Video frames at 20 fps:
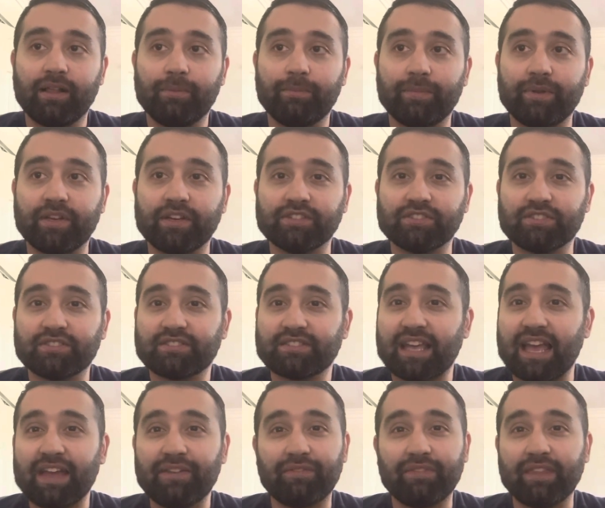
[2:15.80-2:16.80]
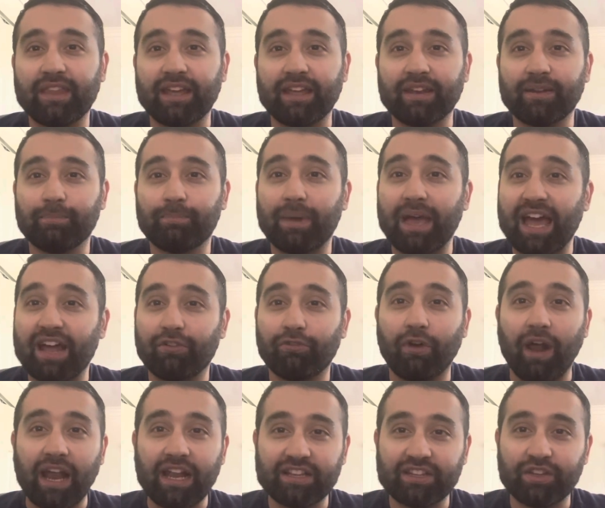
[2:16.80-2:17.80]
Because just having that, Pat
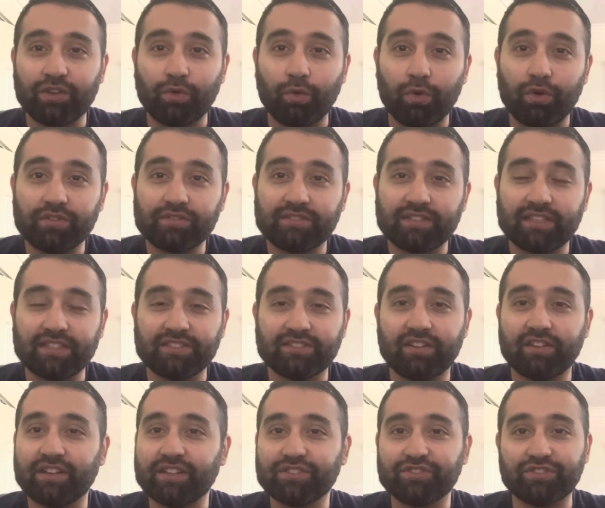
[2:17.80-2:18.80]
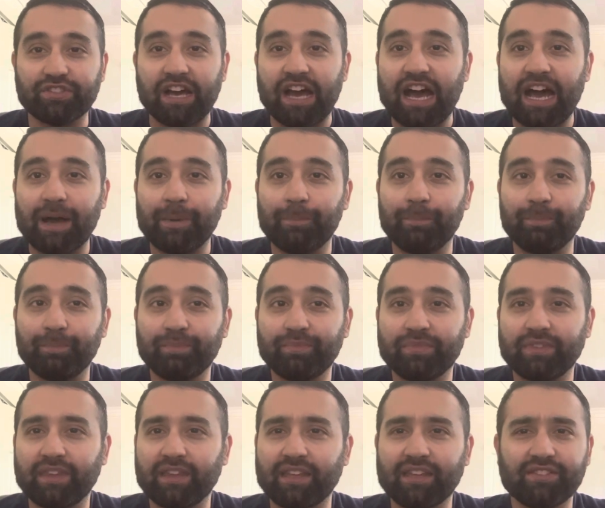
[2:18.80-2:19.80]
Riley, of course, he's done his job.
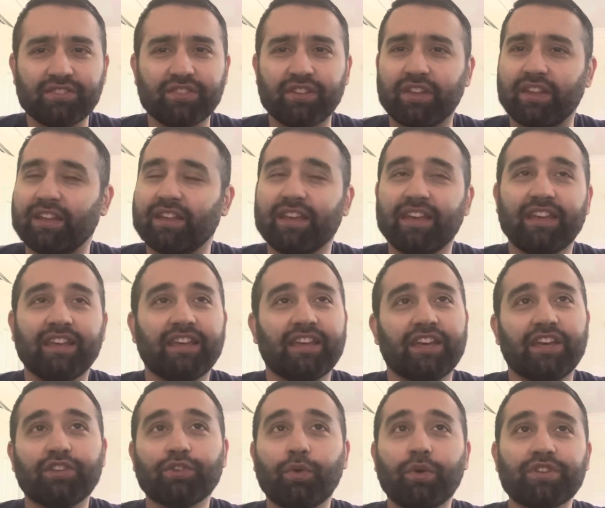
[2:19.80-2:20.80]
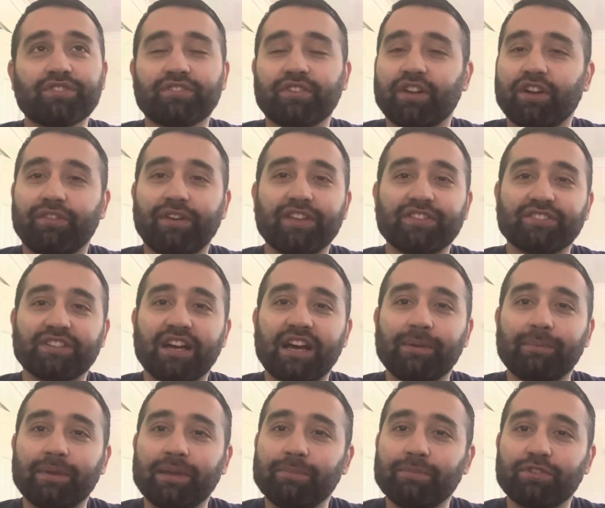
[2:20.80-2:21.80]
He's always done a great
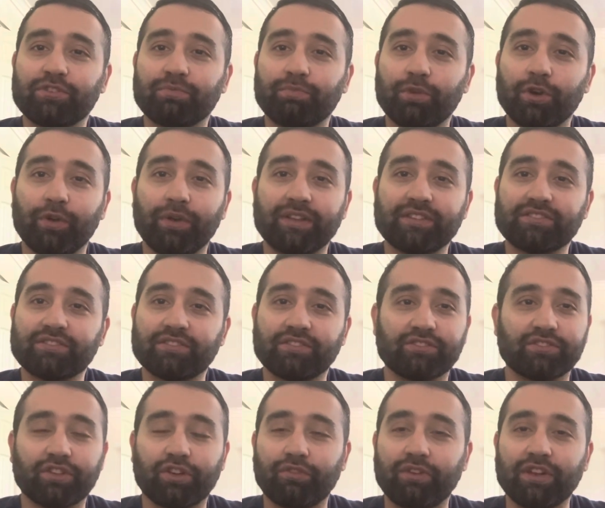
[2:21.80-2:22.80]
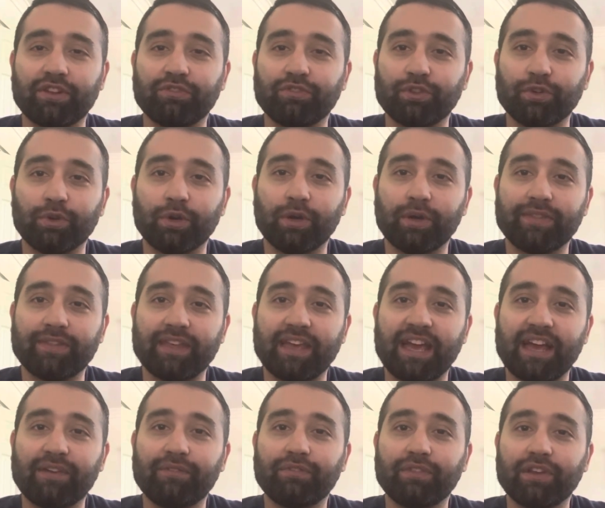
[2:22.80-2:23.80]
job. Him and Spo, that's a great duo that they
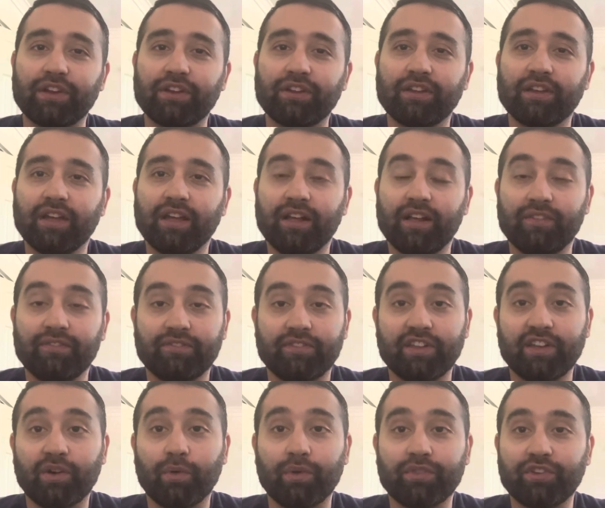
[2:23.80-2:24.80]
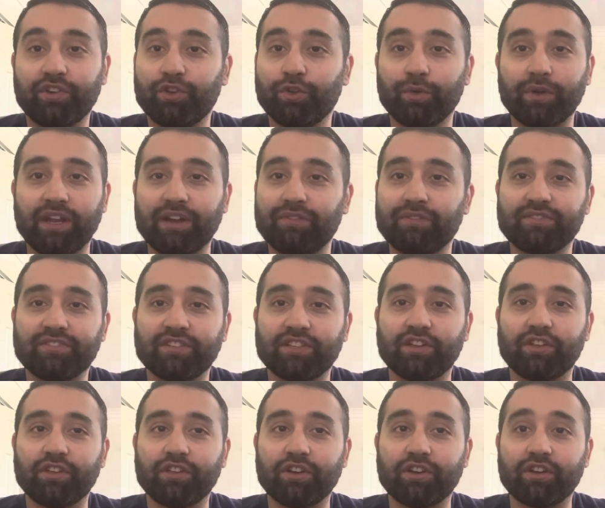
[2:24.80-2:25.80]
have there. They know what they're doing every
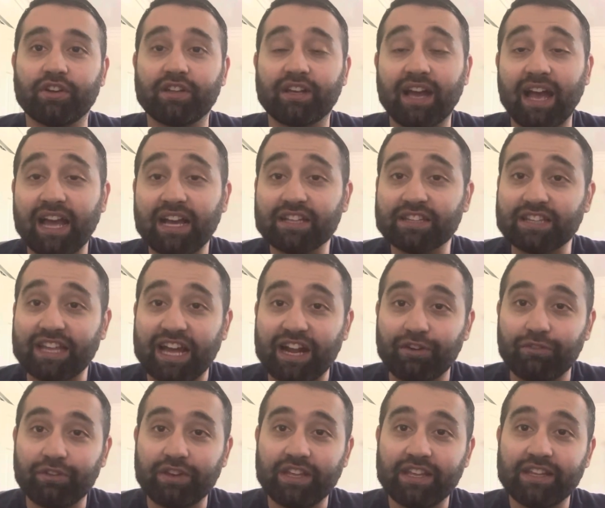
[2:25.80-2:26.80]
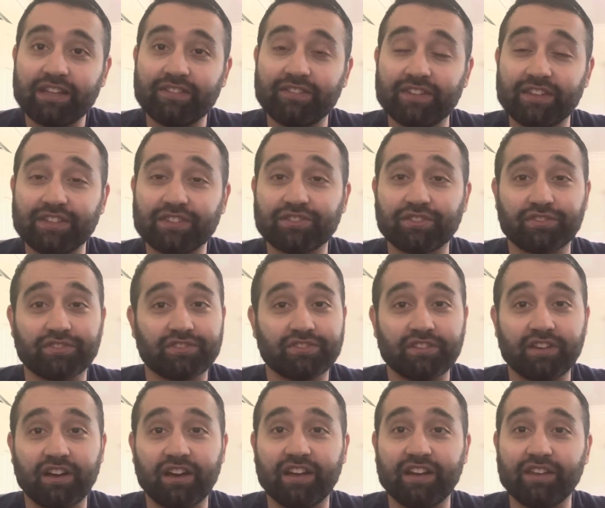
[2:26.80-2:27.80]
single year. Kyle Lowry, he's a
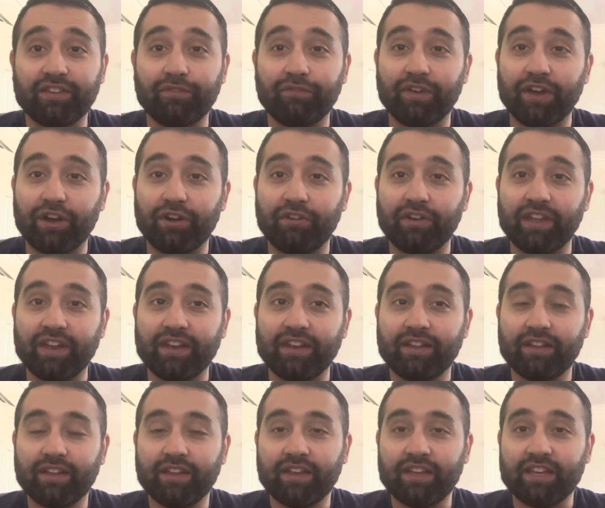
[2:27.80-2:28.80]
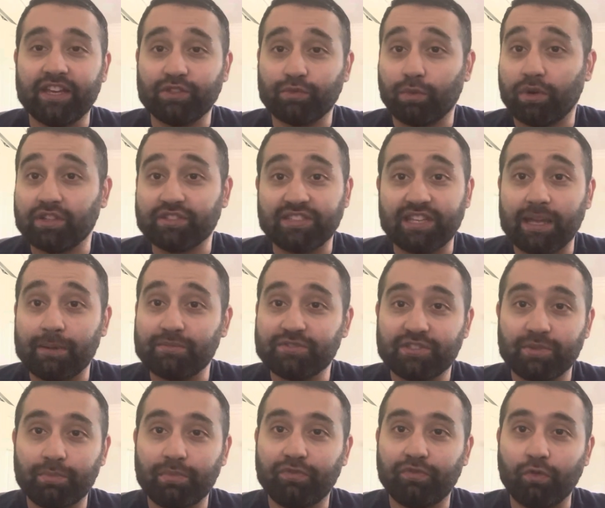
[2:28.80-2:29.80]
stud, the veteran. He's won a
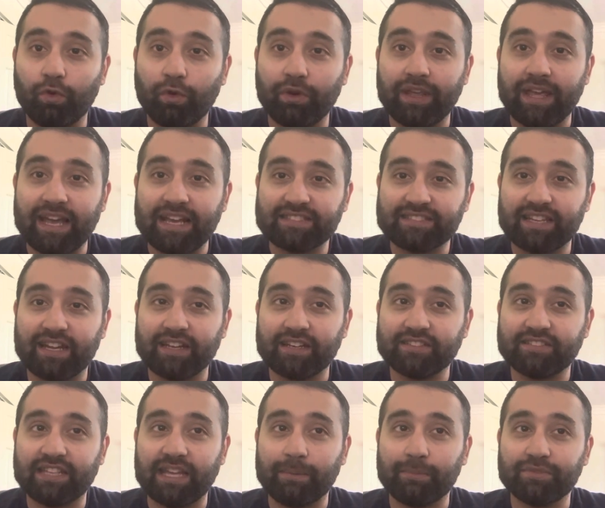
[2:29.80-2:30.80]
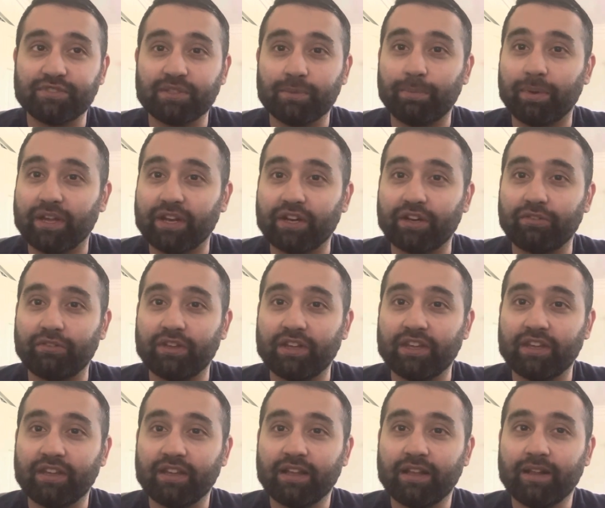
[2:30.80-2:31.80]
championship before. He has that championship
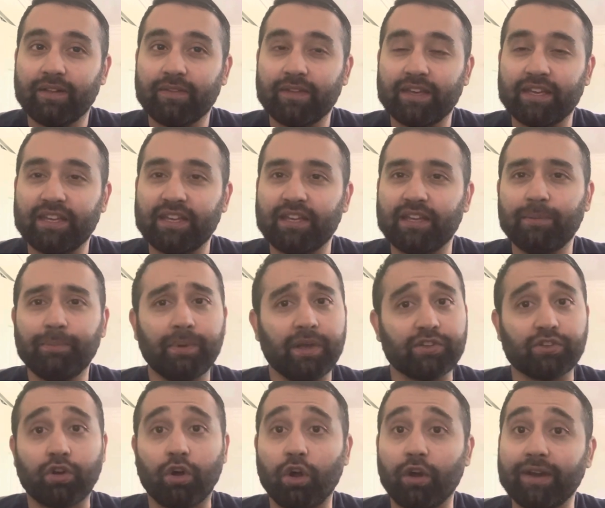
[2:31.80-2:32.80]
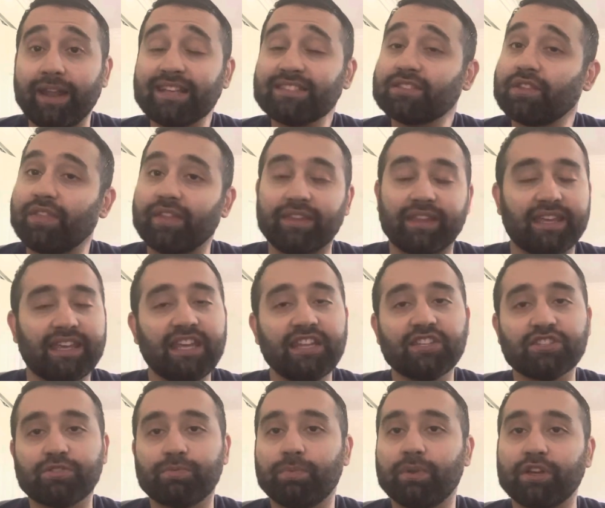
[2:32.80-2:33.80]
pedigree. He plays hard. That's the thing. The
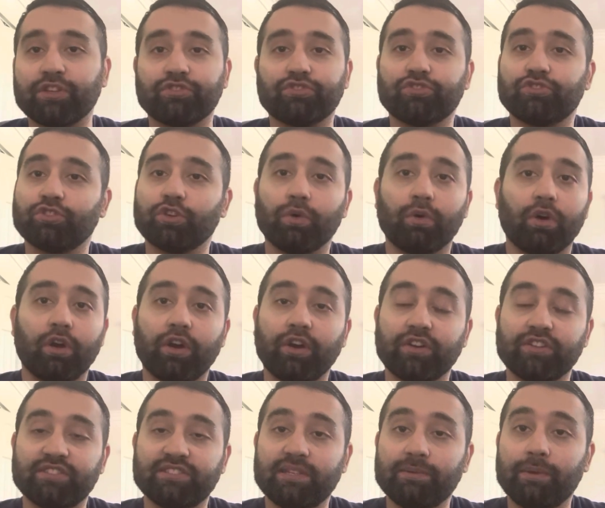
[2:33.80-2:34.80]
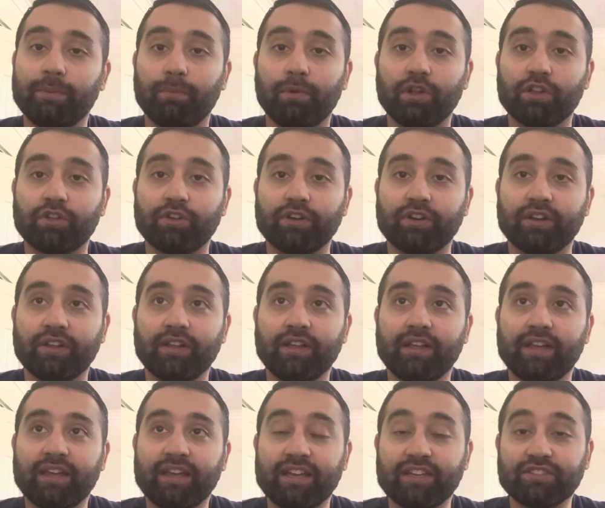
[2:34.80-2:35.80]
Heat just plays so hard. Jimmy Butler
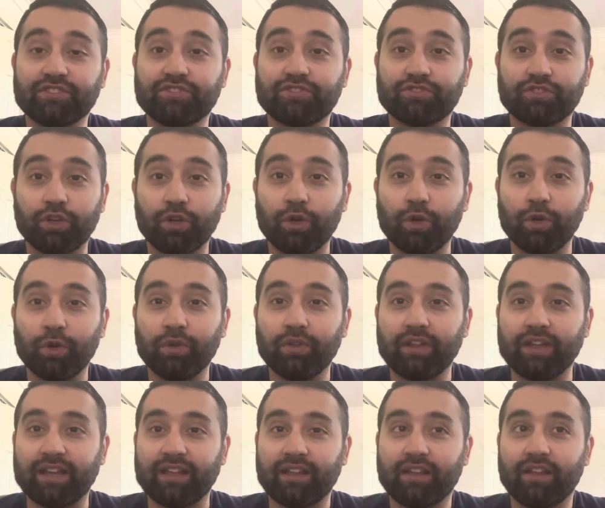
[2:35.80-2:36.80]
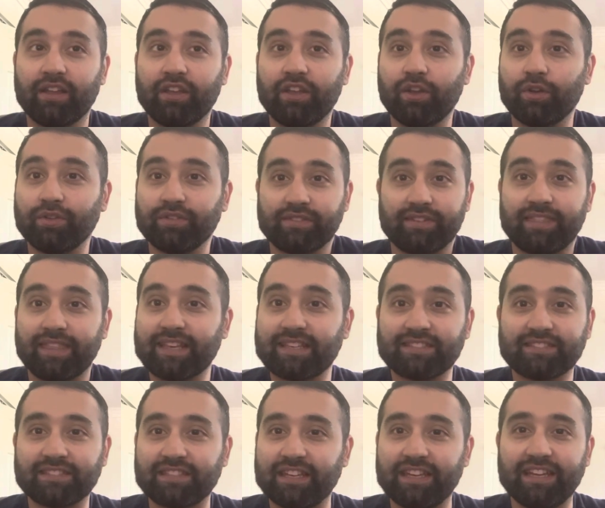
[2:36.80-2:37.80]
is so, like, you know, he's
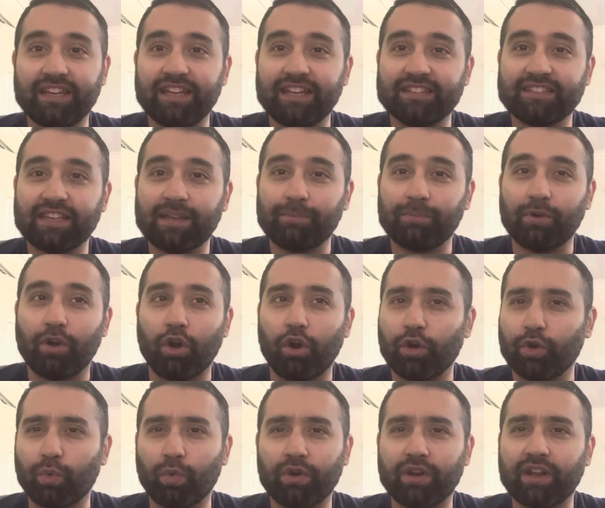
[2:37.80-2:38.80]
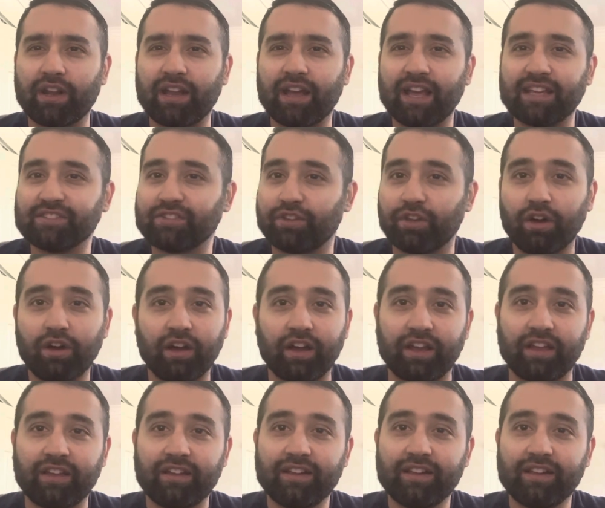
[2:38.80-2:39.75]
thick-skinned, type of hardworking guy. He's a dog.